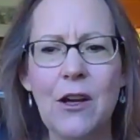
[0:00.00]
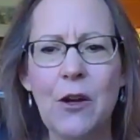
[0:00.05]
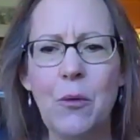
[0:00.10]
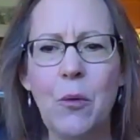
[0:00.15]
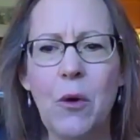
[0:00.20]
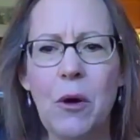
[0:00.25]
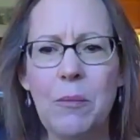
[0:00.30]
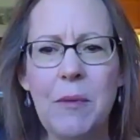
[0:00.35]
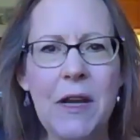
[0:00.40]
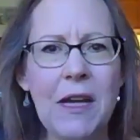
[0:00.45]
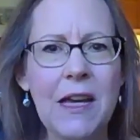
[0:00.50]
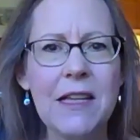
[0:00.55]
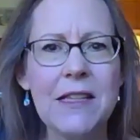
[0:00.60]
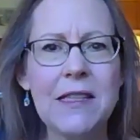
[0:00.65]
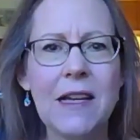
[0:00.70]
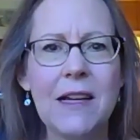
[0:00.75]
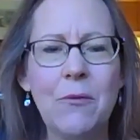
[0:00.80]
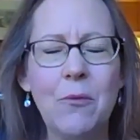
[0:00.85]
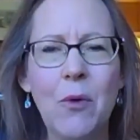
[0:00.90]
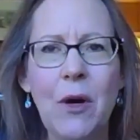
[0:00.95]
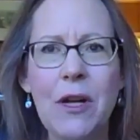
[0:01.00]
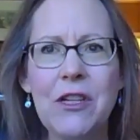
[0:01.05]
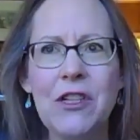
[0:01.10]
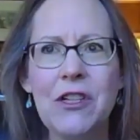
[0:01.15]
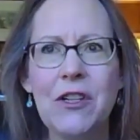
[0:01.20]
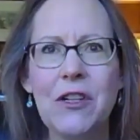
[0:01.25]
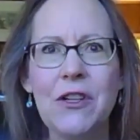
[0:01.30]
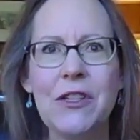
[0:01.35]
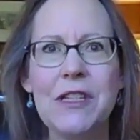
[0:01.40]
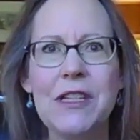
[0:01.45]
were because I
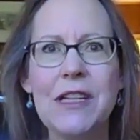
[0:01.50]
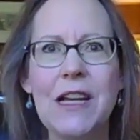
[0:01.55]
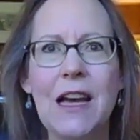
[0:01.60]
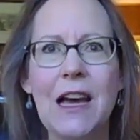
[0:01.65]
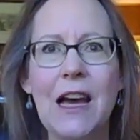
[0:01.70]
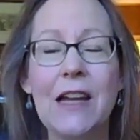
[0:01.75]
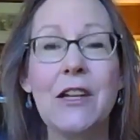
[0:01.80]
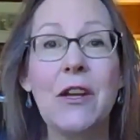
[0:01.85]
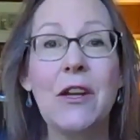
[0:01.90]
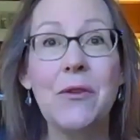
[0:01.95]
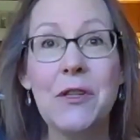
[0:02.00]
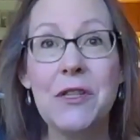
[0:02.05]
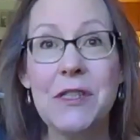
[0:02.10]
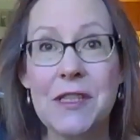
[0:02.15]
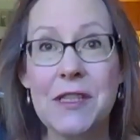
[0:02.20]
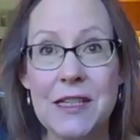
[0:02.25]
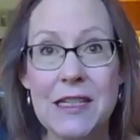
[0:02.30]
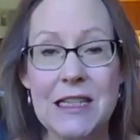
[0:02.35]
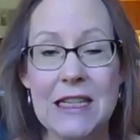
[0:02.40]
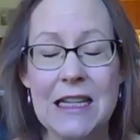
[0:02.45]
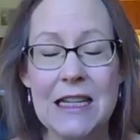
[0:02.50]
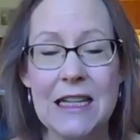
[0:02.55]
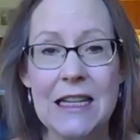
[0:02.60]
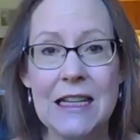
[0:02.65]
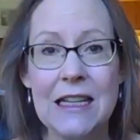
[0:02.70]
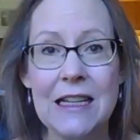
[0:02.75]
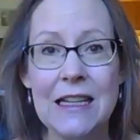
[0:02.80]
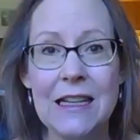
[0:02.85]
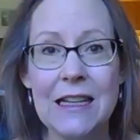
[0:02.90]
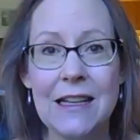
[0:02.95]
wondered, I noticed the tea